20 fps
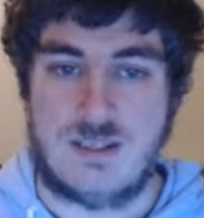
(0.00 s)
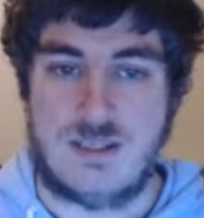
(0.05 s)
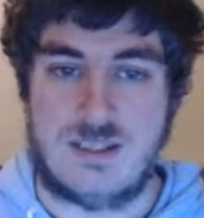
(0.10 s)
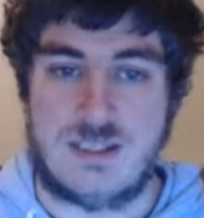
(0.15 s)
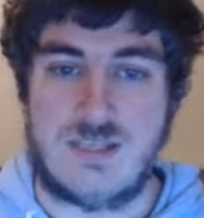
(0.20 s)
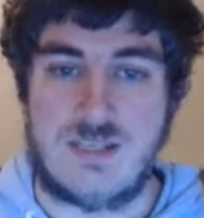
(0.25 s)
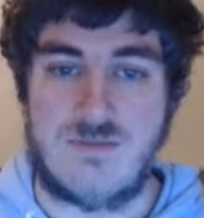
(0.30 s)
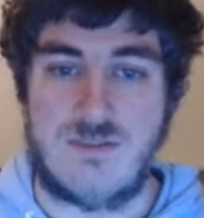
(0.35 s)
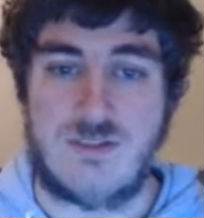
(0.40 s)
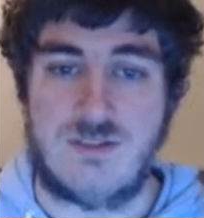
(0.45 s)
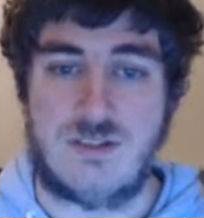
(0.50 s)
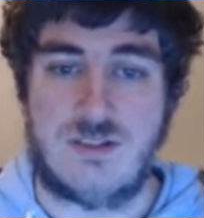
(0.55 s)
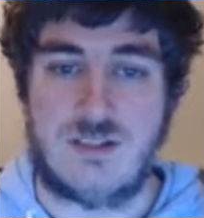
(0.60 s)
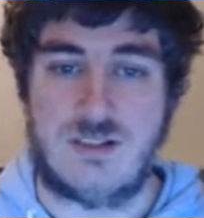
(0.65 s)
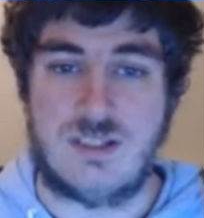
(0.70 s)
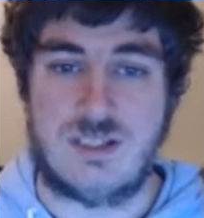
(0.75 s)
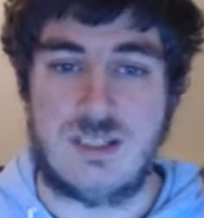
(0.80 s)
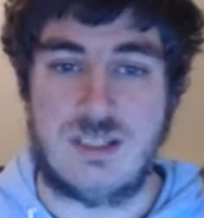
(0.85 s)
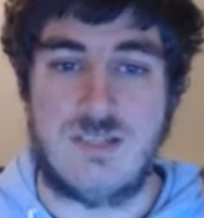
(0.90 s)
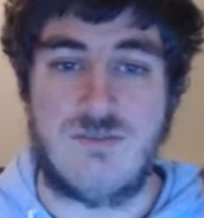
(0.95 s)
Even,
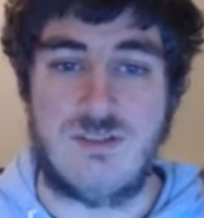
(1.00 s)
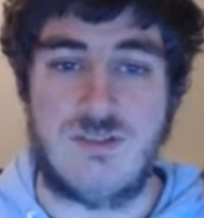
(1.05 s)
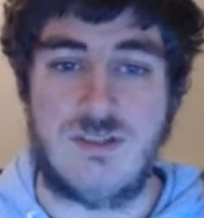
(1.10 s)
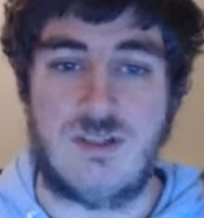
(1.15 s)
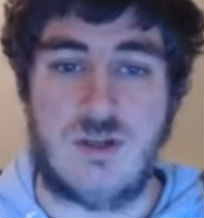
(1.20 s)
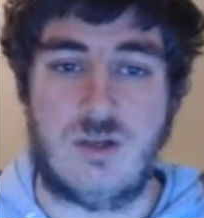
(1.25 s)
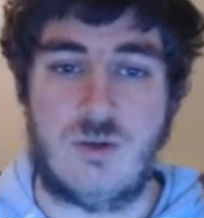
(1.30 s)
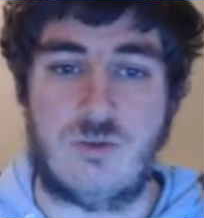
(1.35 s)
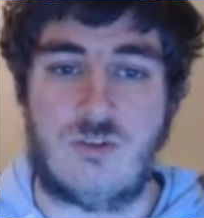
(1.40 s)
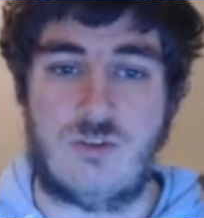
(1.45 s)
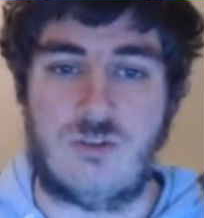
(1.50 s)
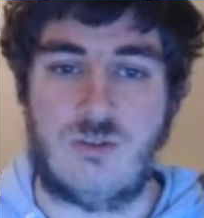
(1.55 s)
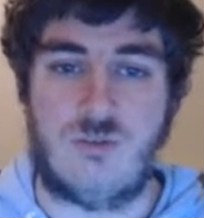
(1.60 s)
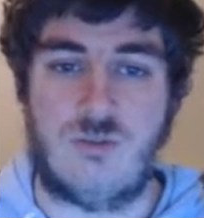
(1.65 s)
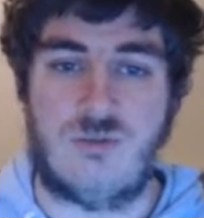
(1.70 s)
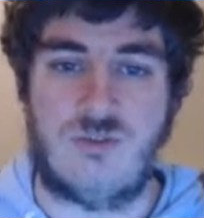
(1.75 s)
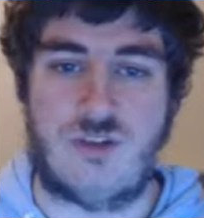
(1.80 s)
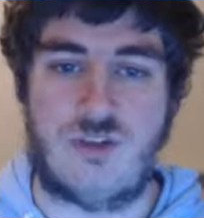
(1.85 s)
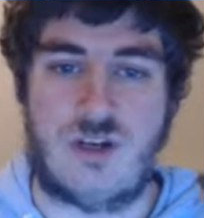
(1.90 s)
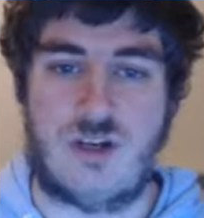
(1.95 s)
even goes so
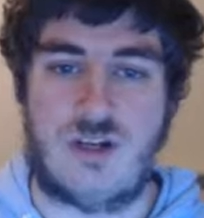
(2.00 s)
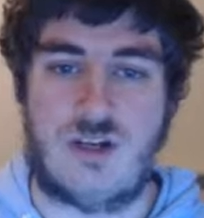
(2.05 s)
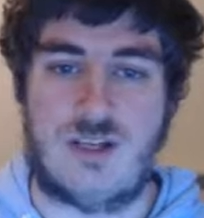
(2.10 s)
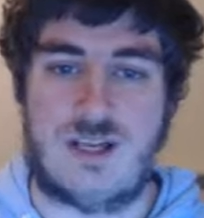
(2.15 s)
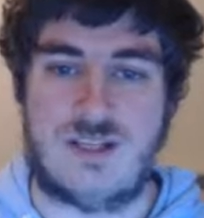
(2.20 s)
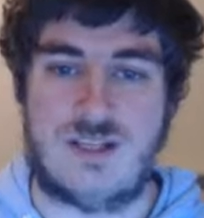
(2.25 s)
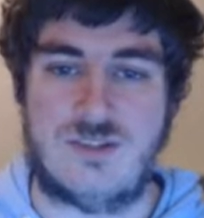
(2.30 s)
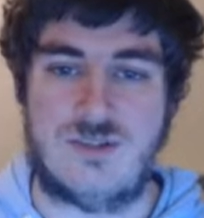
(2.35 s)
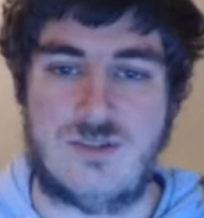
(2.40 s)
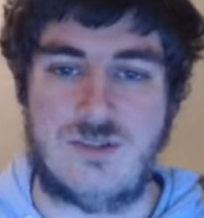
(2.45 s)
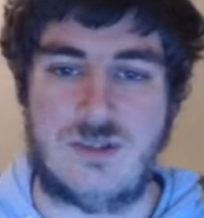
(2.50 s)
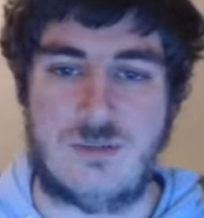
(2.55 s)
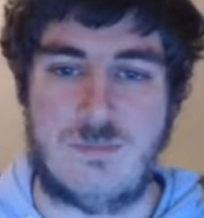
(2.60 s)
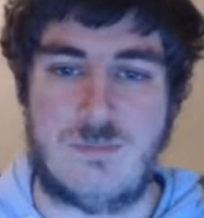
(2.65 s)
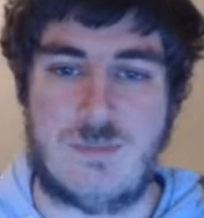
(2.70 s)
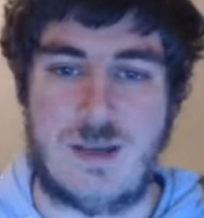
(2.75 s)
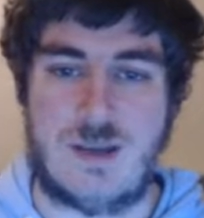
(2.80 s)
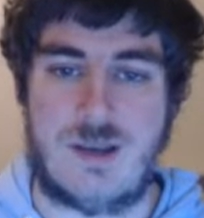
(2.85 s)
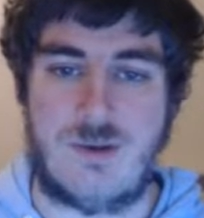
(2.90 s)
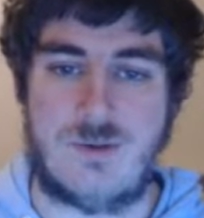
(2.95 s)
far as to
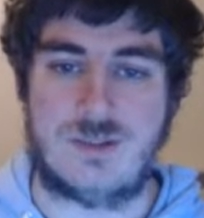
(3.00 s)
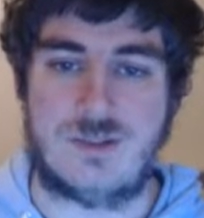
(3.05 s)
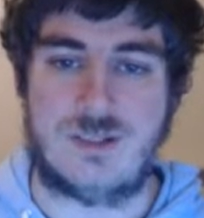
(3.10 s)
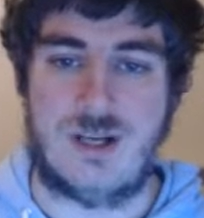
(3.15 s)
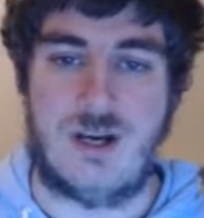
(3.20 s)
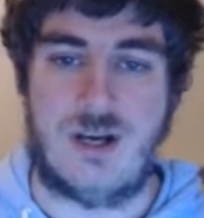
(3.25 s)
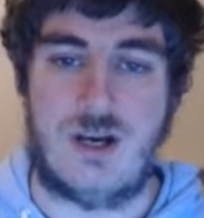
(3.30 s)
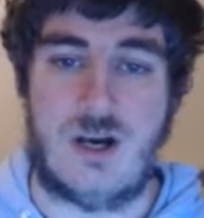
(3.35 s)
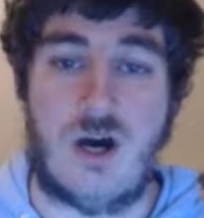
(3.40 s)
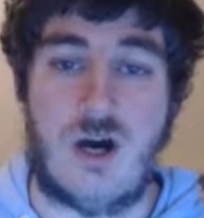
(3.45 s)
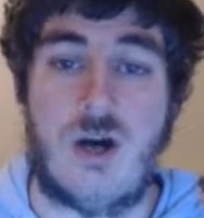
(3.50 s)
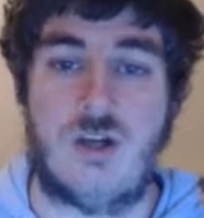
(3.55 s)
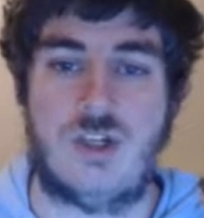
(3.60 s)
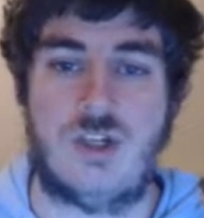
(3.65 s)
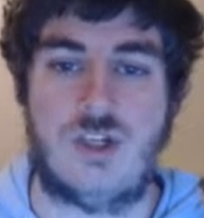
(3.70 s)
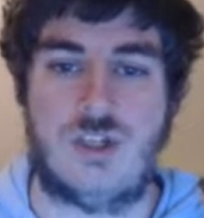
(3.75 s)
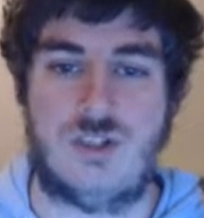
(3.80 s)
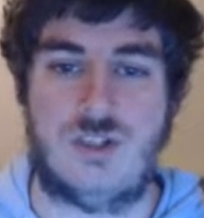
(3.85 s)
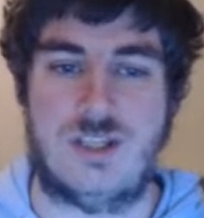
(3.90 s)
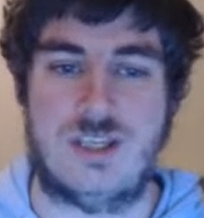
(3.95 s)
compare it
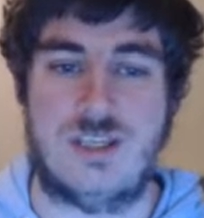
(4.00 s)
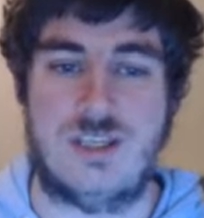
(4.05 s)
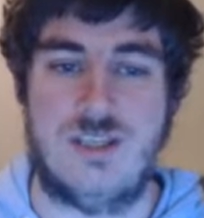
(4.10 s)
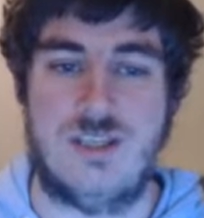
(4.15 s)
harshly